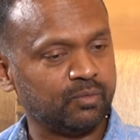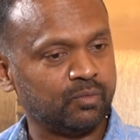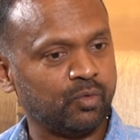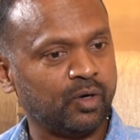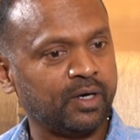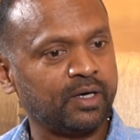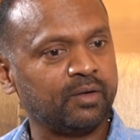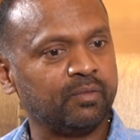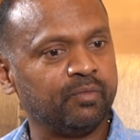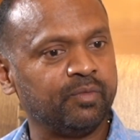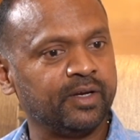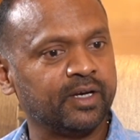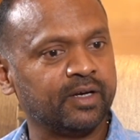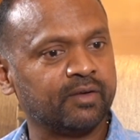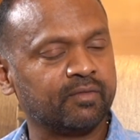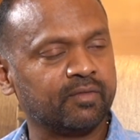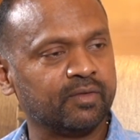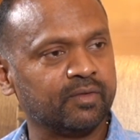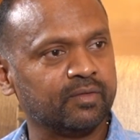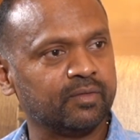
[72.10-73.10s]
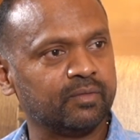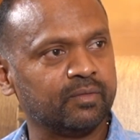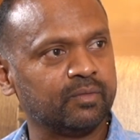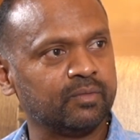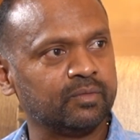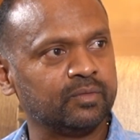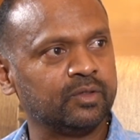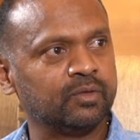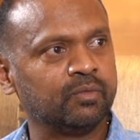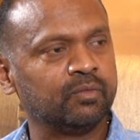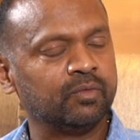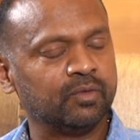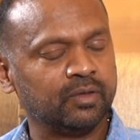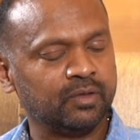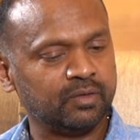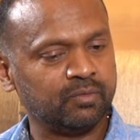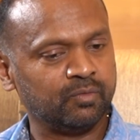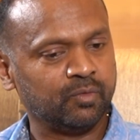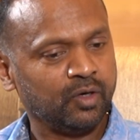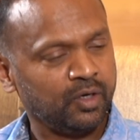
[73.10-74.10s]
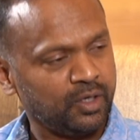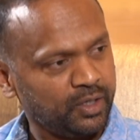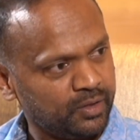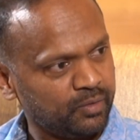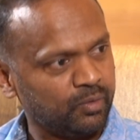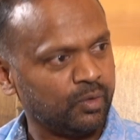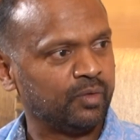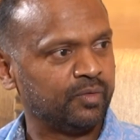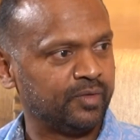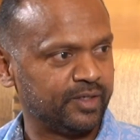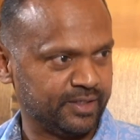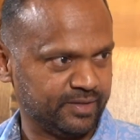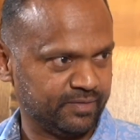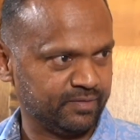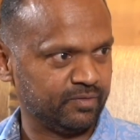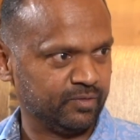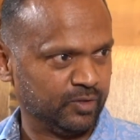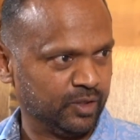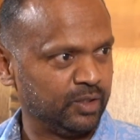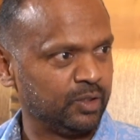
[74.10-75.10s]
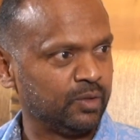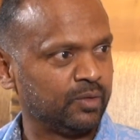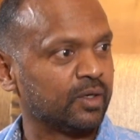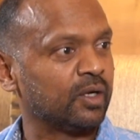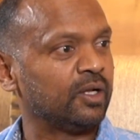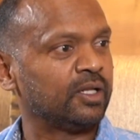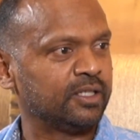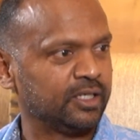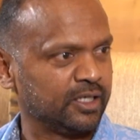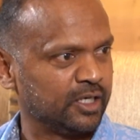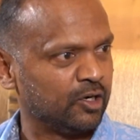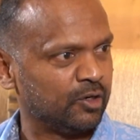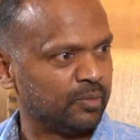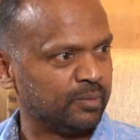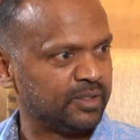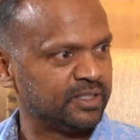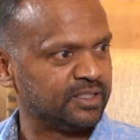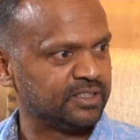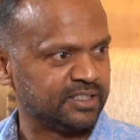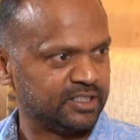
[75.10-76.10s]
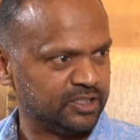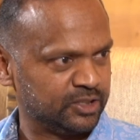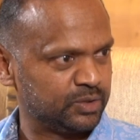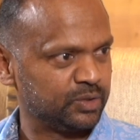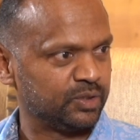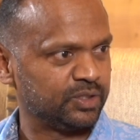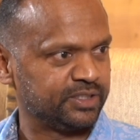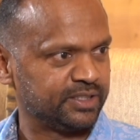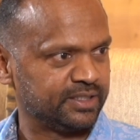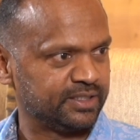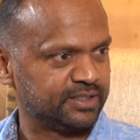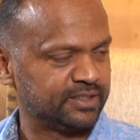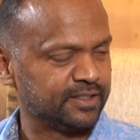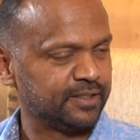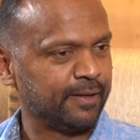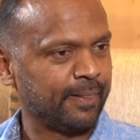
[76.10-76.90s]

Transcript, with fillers: what we have, the world over, all the governments and institutions,